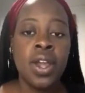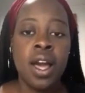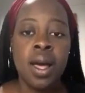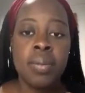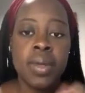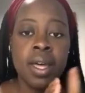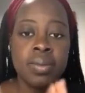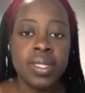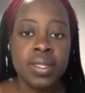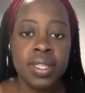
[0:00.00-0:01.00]
um,
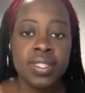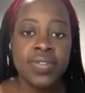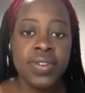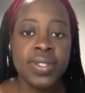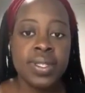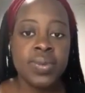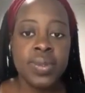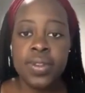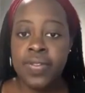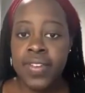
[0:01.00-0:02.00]
come to these verses
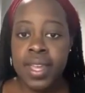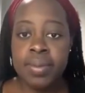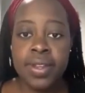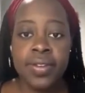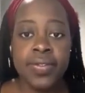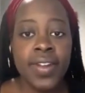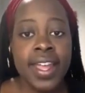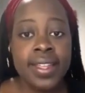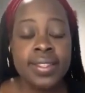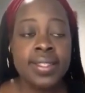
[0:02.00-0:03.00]
with your family or
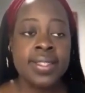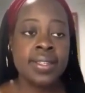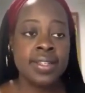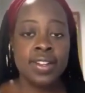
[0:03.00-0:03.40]
friends,